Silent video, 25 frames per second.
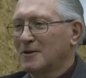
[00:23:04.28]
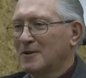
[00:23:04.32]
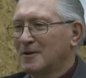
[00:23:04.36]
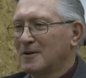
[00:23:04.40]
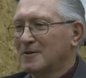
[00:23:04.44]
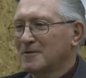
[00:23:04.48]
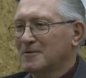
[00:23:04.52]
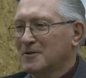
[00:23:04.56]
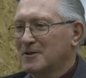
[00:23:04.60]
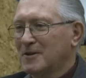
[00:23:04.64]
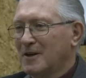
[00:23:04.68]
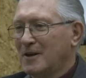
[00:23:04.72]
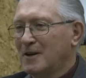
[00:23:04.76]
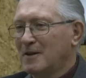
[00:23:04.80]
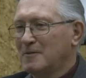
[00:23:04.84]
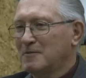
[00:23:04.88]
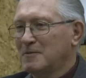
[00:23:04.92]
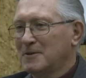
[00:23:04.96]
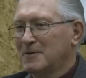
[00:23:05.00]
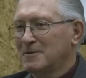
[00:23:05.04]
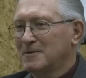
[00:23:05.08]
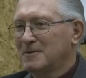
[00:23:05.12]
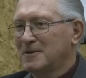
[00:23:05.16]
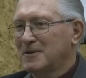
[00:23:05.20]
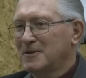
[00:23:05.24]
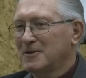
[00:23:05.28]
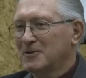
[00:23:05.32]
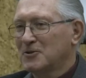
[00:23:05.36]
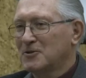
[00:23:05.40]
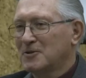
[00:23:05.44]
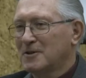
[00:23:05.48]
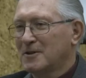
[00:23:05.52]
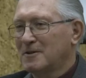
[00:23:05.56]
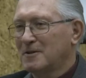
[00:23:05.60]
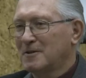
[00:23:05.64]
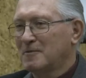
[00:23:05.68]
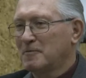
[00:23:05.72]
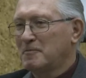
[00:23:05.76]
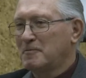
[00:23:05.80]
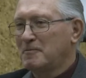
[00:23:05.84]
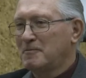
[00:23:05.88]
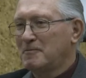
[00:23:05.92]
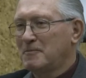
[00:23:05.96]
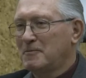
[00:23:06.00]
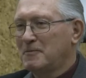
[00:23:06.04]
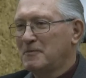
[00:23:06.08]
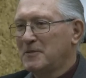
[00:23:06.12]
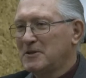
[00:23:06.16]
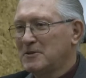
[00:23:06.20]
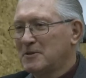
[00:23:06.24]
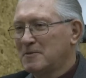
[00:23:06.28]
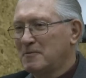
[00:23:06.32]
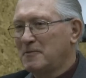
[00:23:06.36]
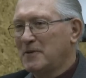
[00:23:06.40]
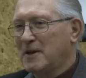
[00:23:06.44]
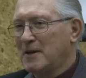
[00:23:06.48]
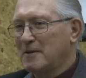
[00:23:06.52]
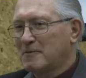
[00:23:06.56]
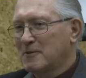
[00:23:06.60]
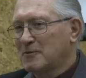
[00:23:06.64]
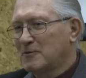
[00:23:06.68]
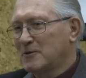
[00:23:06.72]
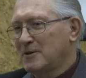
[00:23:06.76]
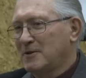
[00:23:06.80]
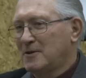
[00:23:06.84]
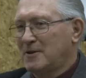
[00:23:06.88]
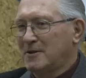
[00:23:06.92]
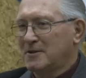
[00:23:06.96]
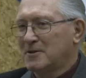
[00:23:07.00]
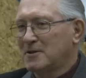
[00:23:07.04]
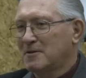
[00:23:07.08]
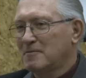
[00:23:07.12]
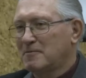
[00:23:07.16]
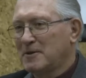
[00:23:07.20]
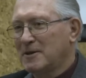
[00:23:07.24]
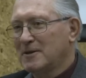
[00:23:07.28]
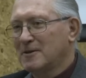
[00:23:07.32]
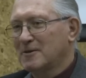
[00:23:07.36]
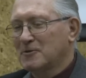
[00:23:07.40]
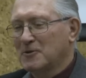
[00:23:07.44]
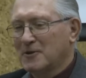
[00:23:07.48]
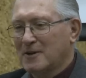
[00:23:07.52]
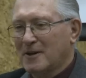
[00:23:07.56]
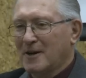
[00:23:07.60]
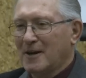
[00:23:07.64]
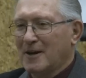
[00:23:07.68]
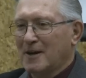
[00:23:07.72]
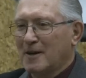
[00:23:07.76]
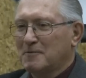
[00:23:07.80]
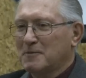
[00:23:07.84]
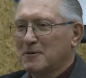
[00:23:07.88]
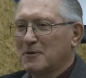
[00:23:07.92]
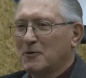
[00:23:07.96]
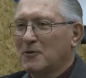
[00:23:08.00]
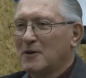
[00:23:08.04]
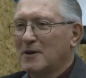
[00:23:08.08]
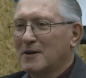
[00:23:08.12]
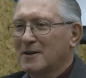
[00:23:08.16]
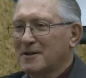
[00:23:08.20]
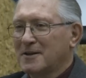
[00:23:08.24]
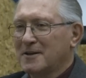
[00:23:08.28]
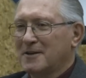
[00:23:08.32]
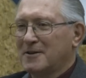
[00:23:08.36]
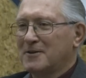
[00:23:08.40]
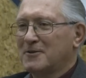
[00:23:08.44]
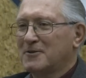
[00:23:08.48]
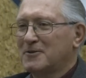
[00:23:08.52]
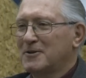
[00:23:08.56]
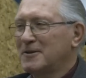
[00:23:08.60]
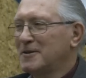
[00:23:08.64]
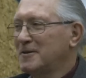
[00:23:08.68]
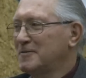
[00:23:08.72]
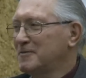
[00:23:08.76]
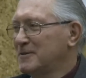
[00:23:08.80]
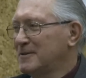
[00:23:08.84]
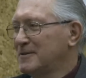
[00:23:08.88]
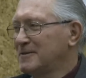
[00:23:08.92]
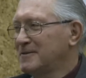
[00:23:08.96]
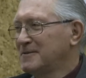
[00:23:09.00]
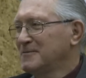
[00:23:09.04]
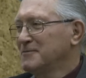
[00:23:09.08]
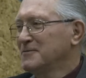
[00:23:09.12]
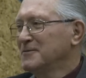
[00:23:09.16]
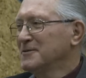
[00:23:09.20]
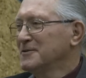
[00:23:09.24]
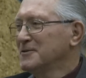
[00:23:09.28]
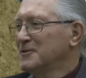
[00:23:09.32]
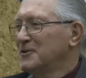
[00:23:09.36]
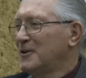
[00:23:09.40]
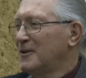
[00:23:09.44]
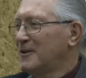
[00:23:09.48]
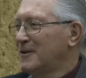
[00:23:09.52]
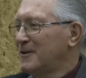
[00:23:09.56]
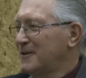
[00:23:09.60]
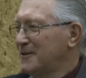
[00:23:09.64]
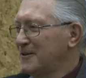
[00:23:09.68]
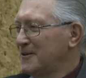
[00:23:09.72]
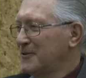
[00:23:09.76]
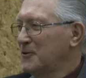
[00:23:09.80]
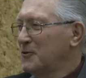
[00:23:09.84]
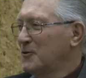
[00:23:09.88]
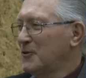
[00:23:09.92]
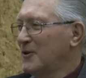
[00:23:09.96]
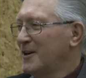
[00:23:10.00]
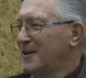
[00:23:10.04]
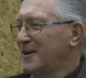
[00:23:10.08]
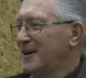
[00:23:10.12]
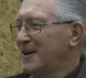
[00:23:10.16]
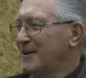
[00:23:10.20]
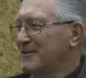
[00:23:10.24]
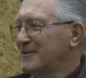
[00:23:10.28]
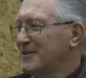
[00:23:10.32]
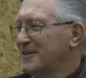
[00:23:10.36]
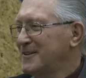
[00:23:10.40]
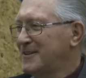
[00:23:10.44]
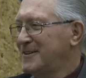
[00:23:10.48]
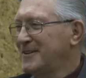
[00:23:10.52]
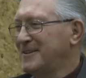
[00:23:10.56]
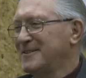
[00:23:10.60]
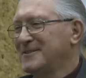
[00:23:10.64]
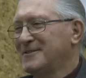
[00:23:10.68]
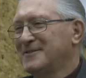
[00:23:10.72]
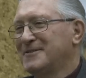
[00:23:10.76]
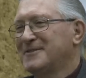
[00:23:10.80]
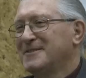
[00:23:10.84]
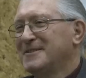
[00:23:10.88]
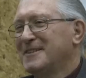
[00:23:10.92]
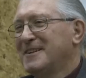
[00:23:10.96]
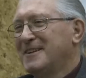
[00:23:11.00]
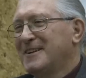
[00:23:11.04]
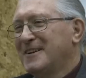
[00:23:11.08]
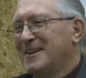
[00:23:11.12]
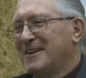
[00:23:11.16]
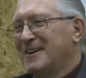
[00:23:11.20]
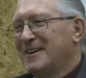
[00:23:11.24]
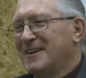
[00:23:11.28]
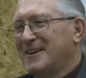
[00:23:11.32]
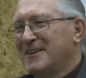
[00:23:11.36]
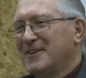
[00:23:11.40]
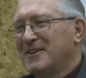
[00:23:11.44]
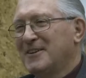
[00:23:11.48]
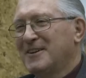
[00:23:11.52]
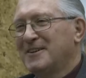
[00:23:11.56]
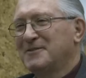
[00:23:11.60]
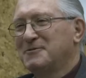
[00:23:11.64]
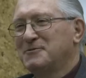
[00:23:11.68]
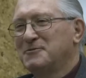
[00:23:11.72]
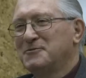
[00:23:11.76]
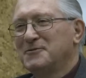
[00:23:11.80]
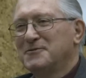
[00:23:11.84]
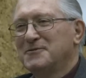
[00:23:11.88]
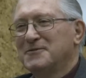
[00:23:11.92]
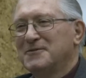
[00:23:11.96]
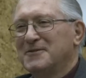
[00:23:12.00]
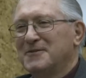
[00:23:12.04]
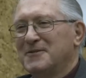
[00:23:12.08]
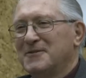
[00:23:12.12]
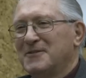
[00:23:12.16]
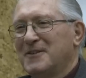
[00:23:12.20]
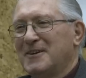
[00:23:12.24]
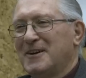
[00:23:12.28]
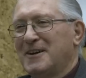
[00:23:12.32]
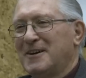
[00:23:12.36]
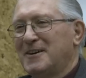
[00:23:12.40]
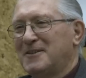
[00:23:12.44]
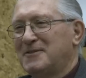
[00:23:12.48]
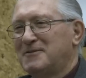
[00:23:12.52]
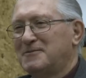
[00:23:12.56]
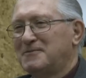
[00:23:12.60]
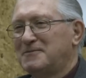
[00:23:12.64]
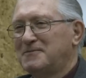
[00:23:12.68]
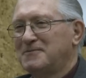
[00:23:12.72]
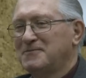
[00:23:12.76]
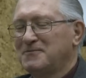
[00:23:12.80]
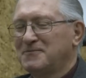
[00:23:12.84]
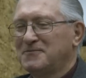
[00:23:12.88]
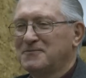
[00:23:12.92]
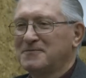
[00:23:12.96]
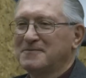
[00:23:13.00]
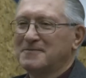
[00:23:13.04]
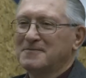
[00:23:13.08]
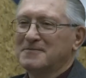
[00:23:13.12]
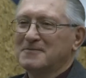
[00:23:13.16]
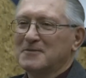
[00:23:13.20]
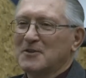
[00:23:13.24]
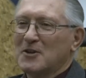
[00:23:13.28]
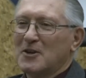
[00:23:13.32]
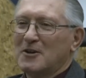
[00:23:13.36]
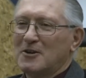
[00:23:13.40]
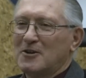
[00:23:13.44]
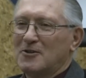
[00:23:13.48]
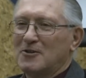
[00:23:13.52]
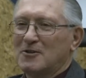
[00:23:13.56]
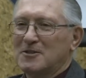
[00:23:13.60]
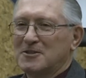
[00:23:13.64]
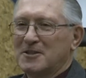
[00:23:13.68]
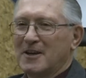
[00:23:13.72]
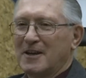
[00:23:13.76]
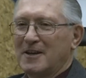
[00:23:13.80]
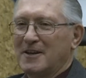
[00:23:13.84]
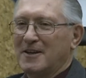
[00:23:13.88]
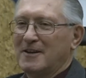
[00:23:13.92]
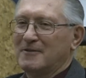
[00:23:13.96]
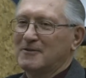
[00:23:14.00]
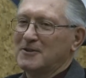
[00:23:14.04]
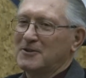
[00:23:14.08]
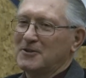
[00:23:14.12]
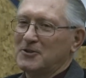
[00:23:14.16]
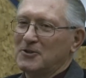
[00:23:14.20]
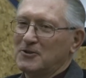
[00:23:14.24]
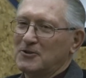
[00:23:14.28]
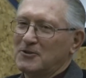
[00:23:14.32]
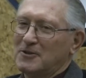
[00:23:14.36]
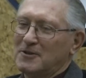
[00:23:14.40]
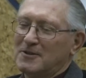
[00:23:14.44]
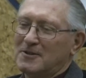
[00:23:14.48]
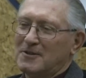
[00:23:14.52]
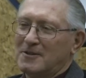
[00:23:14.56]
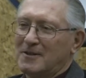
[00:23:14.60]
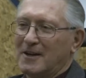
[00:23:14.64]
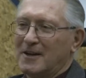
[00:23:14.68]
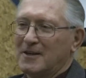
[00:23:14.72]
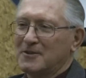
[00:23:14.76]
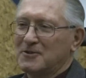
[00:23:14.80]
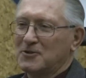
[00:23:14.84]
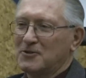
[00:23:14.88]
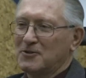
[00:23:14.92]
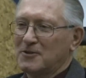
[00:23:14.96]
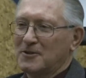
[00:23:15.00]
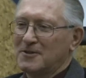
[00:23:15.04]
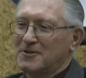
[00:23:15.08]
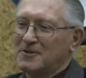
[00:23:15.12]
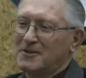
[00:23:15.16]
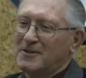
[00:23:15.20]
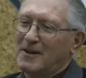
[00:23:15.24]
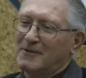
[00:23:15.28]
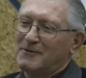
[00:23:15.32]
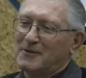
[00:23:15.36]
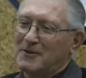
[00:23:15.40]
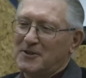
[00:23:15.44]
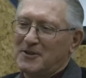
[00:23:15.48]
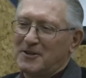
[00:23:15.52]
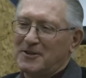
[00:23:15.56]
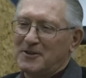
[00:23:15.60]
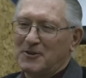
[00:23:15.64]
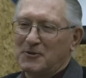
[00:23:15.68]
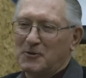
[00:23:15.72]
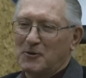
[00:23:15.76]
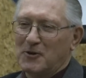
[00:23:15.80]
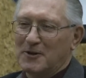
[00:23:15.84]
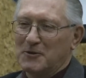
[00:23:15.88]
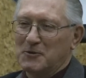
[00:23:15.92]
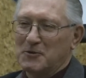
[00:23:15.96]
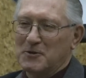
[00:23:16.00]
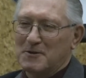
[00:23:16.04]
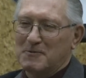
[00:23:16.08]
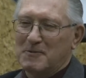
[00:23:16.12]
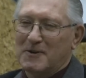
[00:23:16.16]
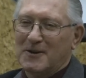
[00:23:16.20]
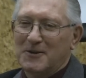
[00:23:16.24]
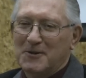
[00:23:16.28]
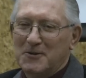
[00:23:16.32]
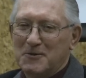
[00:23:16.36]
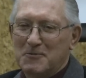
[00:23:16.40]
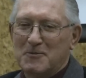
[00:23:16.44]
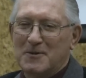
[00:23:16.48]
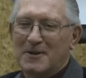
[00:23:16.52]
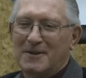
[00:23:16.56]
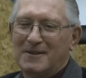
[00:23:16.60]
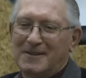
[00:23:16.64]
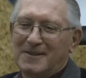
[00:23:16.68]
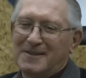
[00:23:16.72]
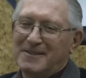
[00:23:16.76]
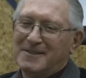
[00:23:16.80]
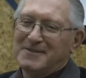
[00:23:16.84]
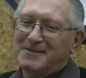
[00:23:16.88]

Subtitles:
a long time. All of a sudden, a piece of paper would disappear when I happened to walk in the room, or whatever. And of course, I never noticed that sort of stuff and didn't know what it was about. But.